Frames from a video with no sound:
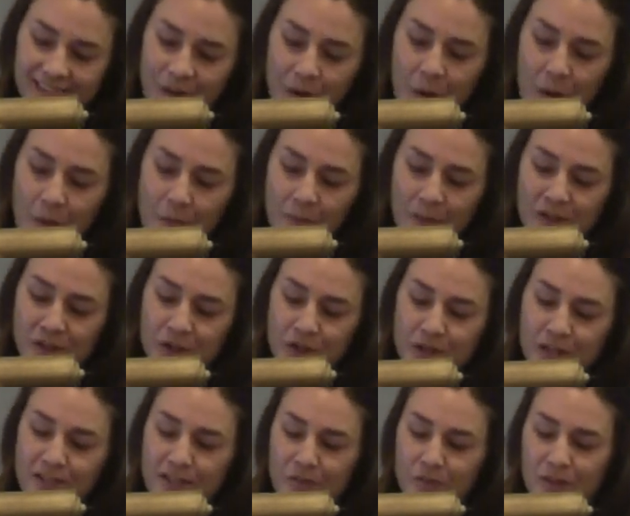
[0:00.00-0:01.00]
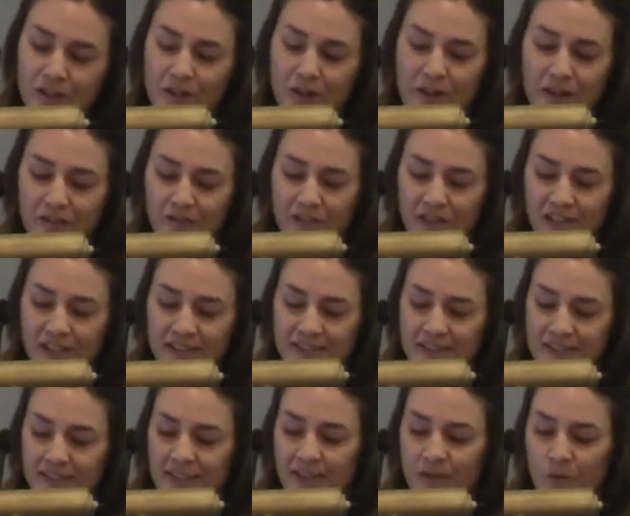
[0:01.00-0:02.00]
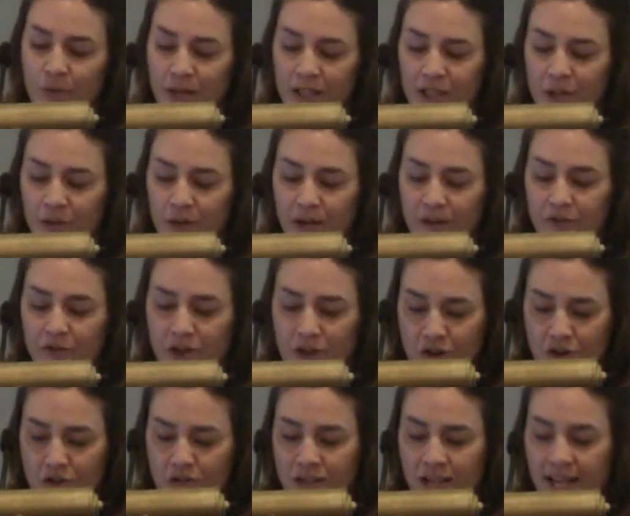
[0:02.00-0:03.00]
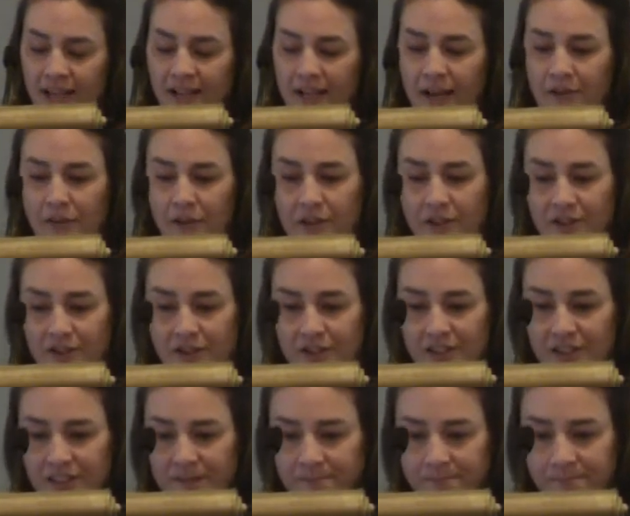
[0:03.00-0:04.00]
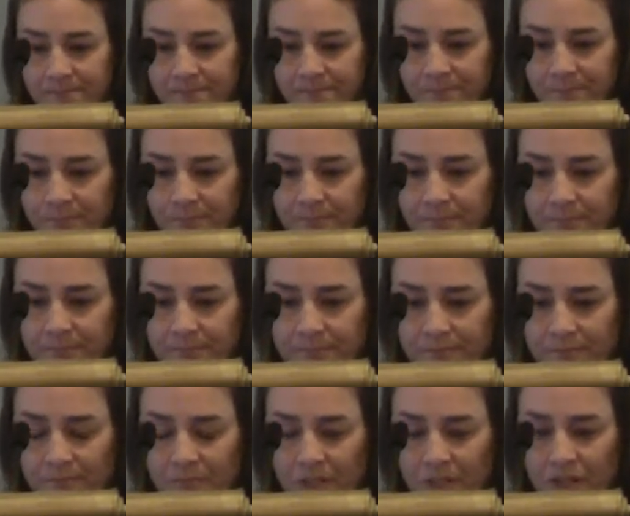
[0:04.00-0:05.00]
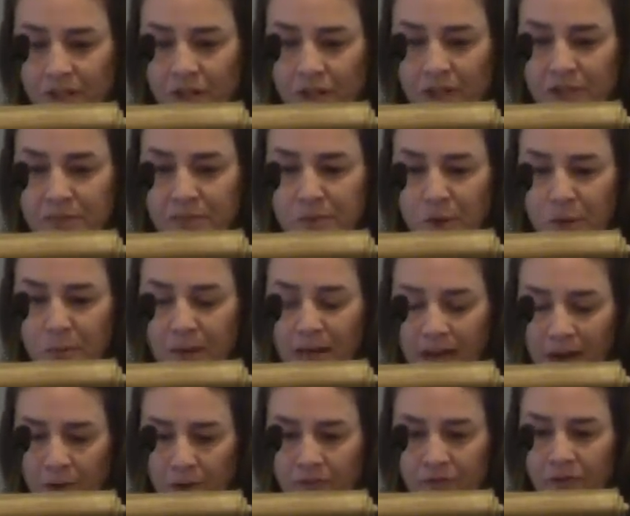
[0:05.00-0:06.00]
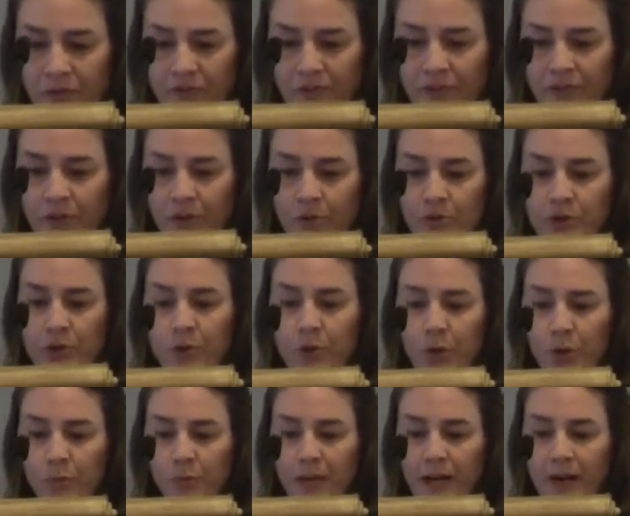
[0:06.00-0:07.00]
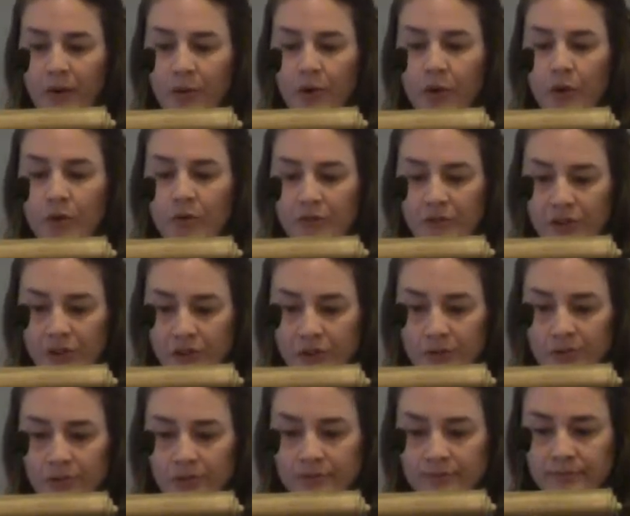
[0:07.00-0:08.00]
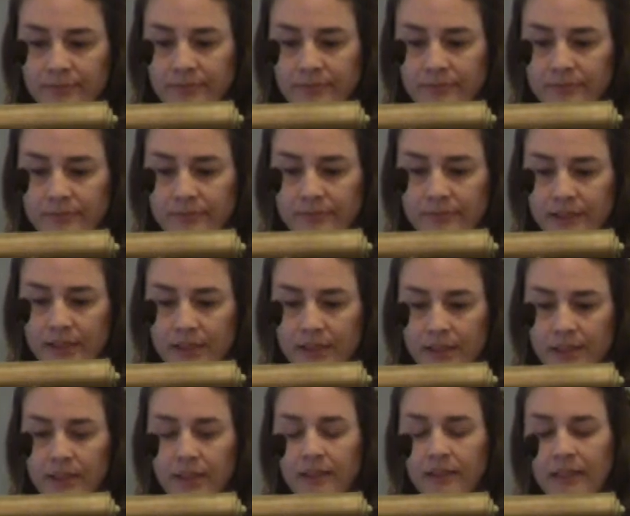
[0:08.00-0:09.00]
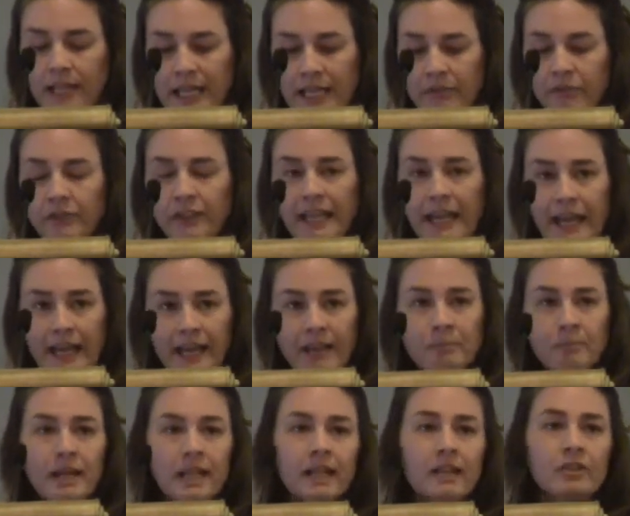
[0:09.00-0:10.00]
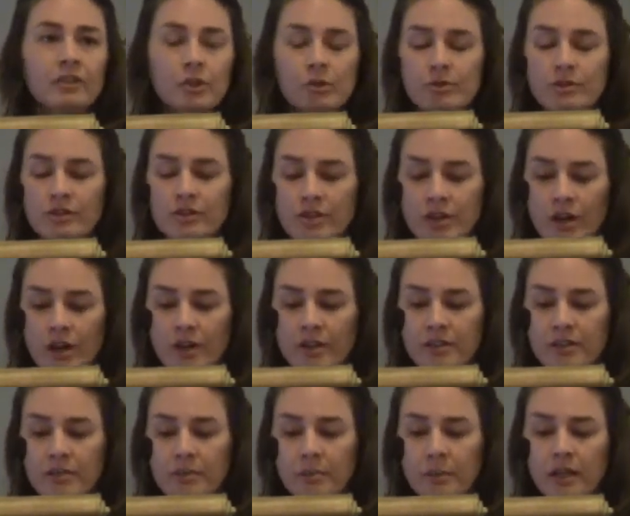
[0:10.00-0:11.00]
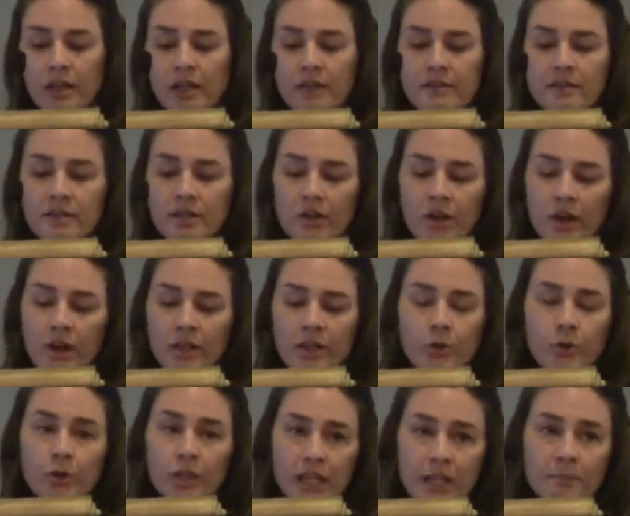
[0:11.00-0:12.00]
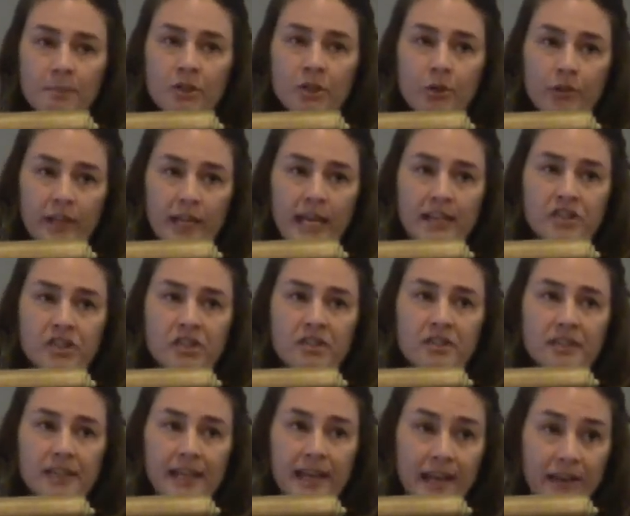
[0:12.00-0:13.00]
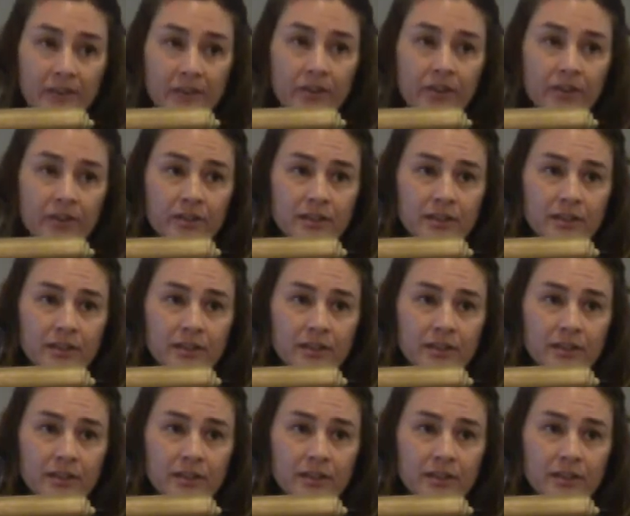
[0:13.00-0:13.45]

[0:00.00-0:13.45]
Hope and trust with confidence in what you have known and have heard. God is more powerful than those who hold power over you. Life can make a new start because the God who keeps creation together.